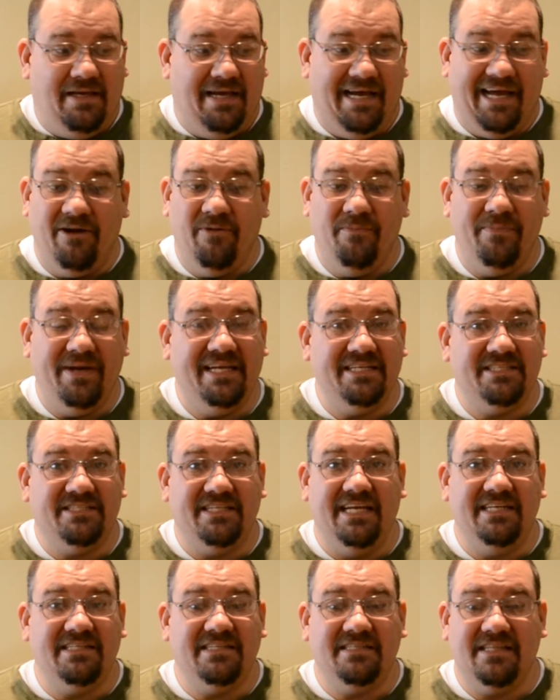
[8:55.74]
I don't mind
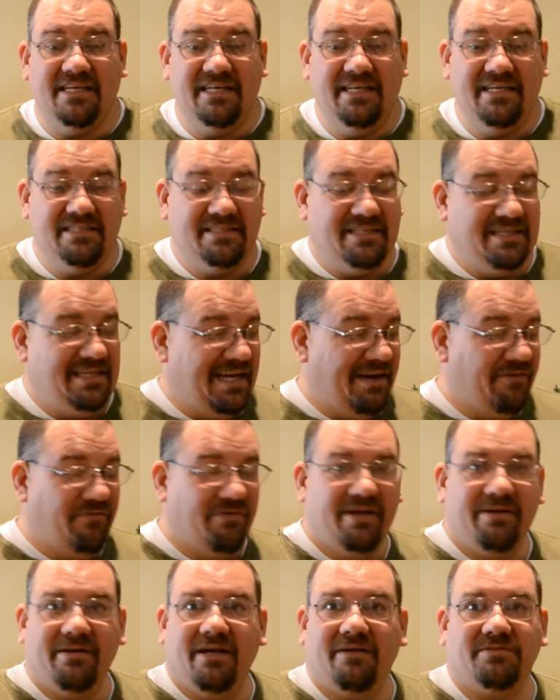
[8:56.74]
changing things. I
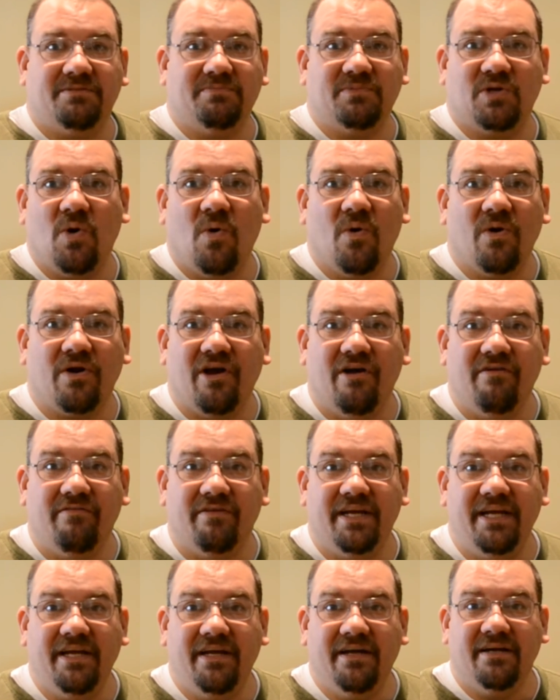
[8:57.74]
ripped up some cork over
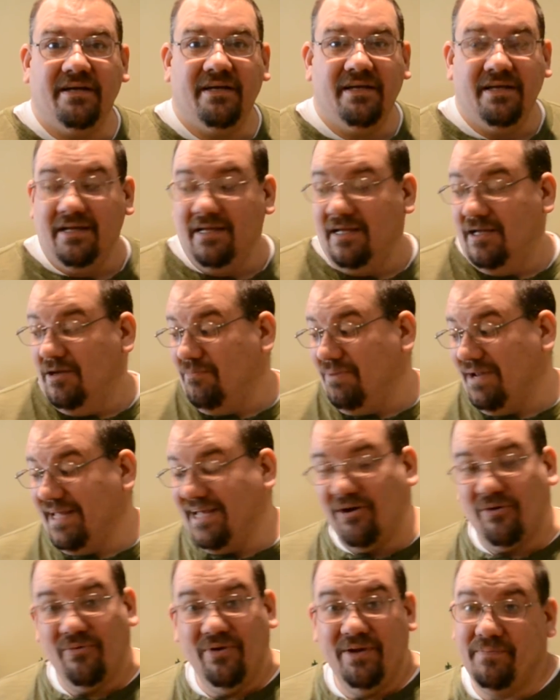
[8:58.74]
here, plan
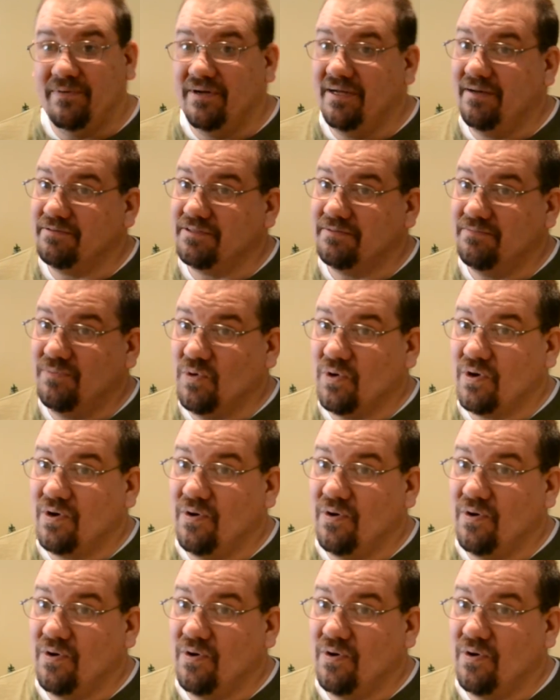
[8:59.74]
on ripping up some more